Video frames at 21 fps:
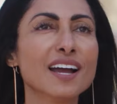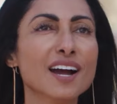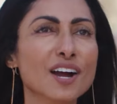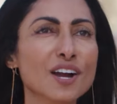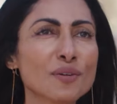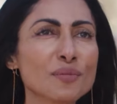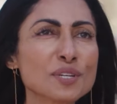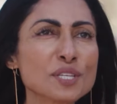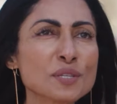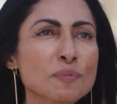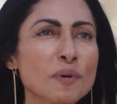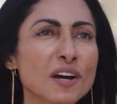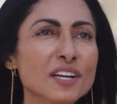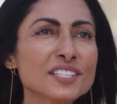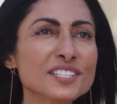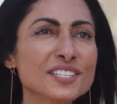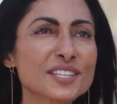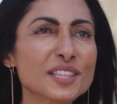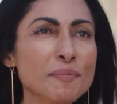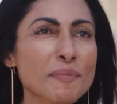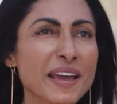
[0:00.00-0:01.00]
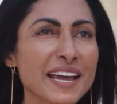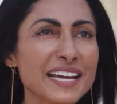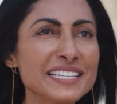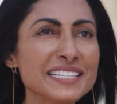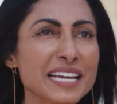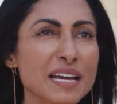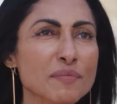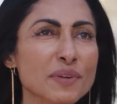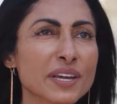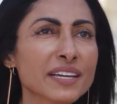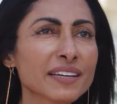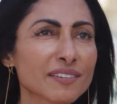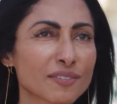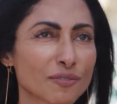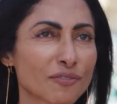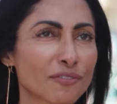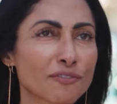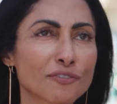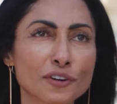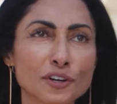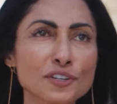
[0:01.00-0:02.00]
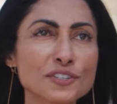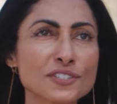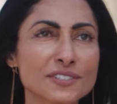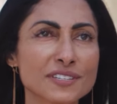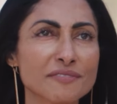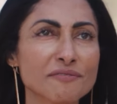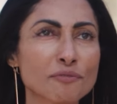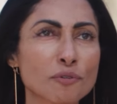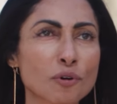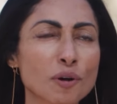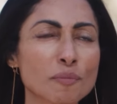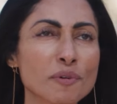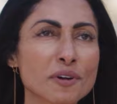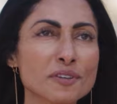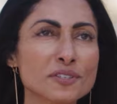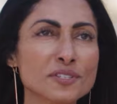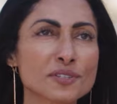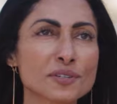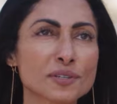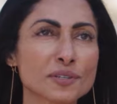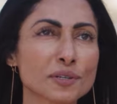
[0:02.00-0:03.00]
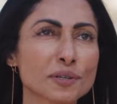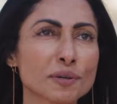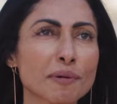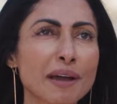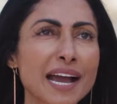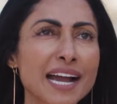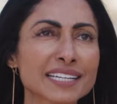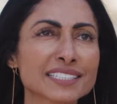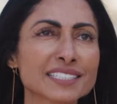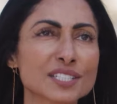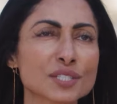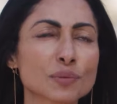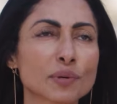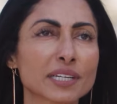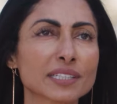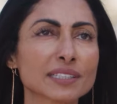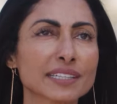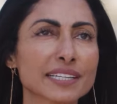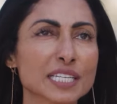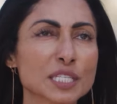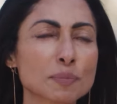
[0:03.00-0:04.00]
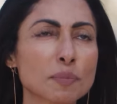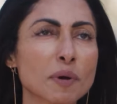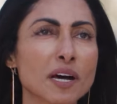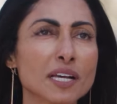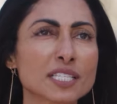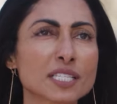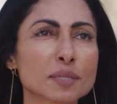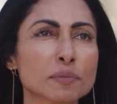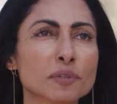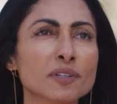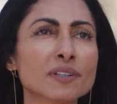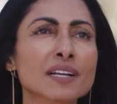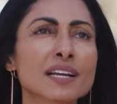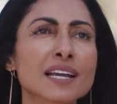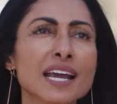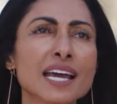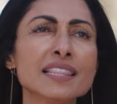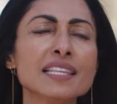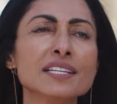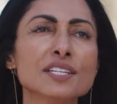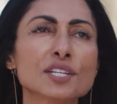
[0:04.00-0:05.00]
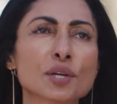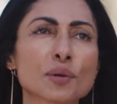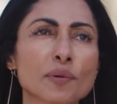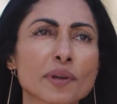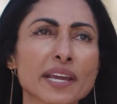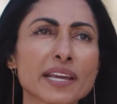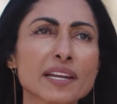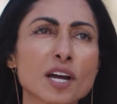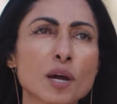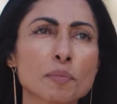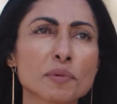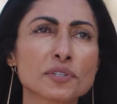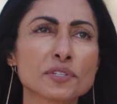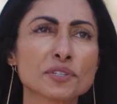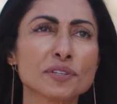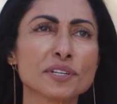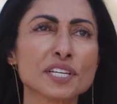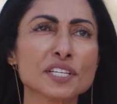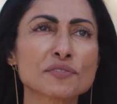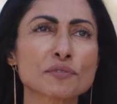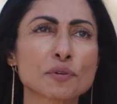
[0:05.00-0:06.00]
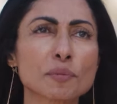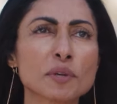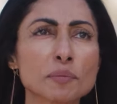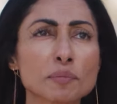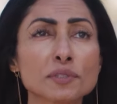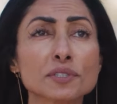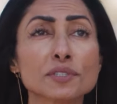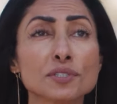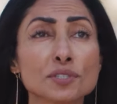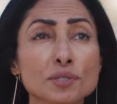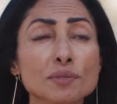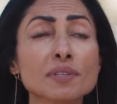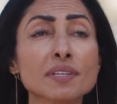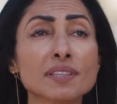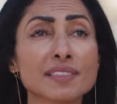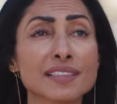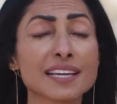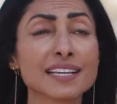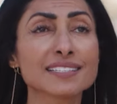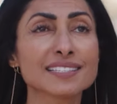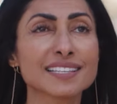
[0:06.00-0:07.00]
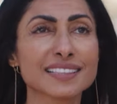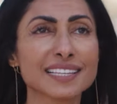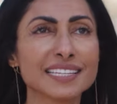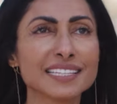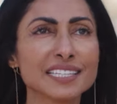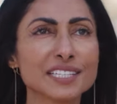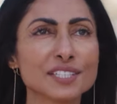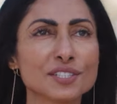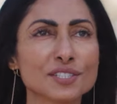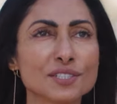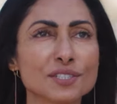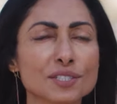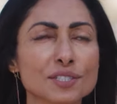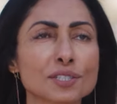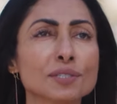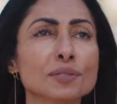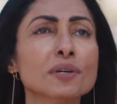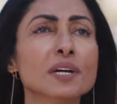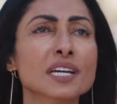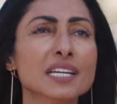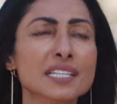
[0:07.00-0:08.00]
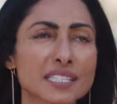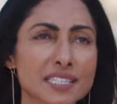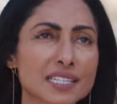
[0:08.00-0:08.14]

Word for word: Our response to the pandemic first and foremost to act as quickly as possible and then to create opportunities for people to do the things that they need to do